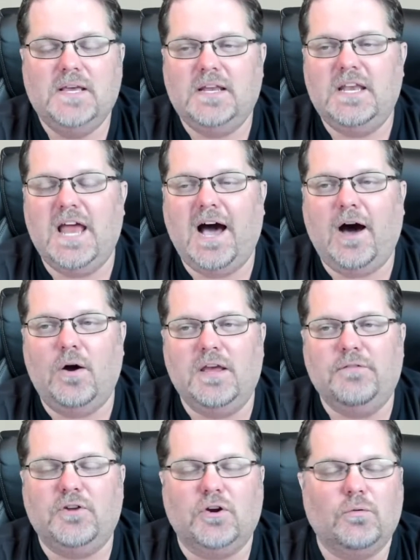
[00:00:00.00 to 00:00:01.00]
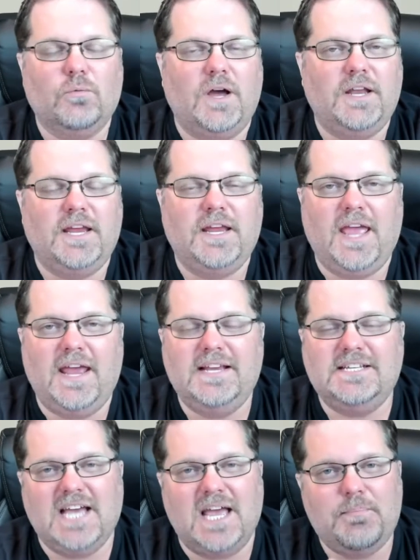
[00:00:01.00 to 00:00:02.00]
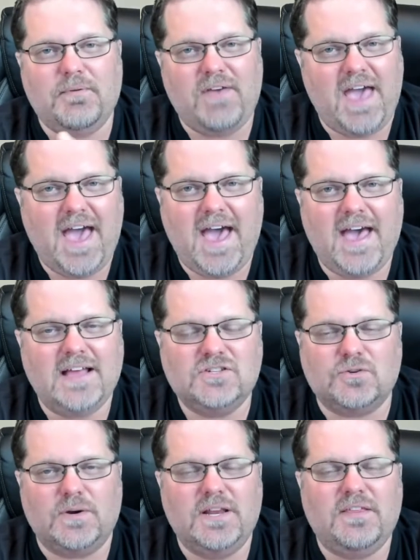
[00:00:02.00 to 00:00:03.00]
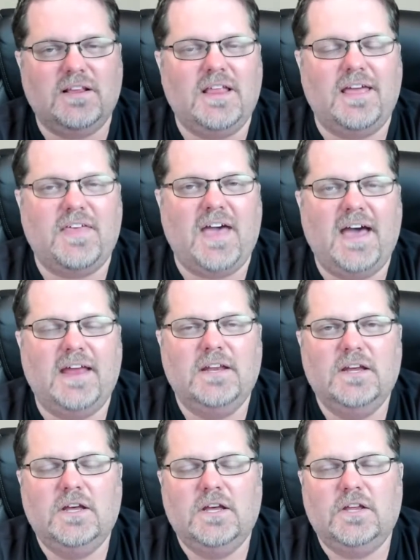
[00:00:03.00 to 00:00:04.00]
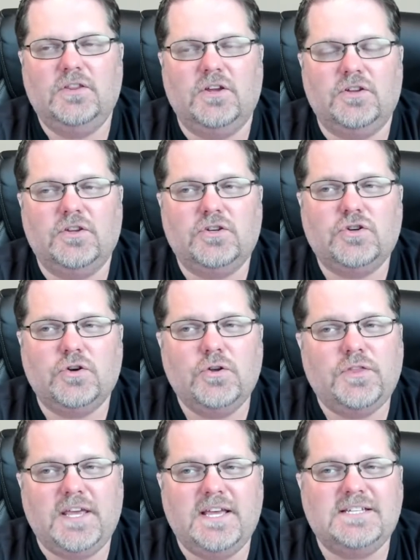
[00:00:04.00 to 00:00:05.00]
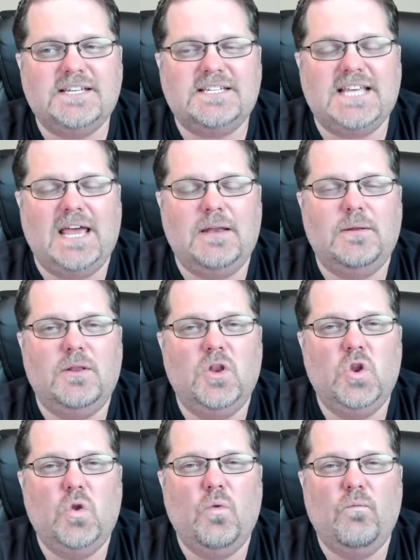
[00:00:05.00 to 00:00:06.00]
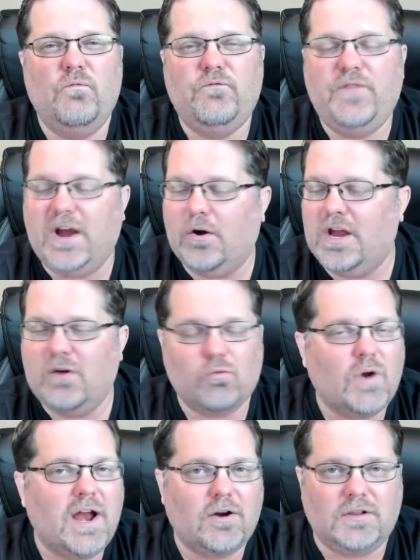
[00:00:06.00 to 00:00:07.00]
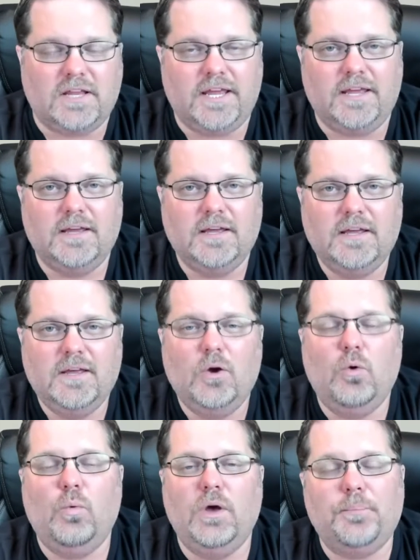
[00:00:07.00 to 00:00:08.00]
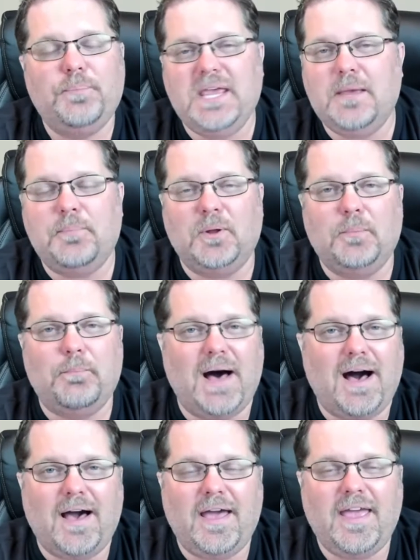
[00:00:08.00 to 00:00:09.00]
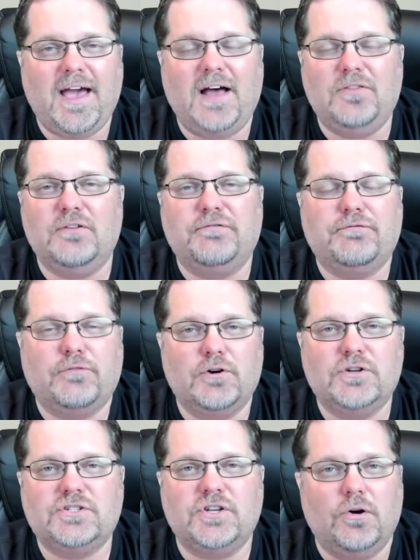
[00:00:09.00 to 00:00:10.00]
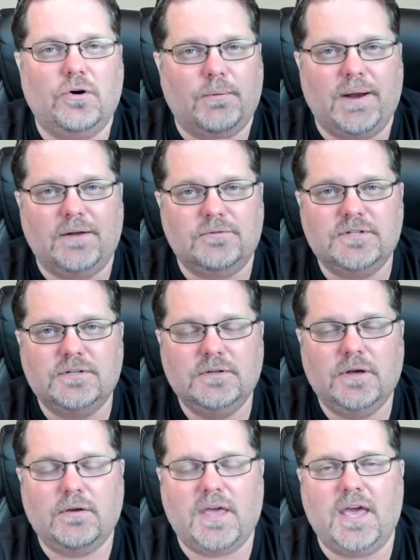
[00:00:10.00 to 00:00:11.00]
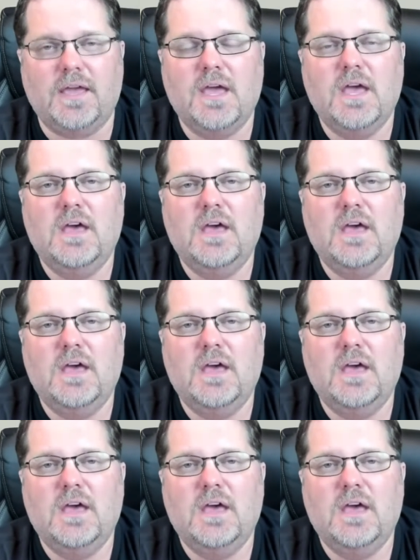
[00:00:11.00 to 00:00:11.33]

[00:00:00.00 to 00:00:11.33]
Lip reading: Now, if you're running any type of ads or anything like that, the truth is that very rarely will people buy on the first go around. Okay.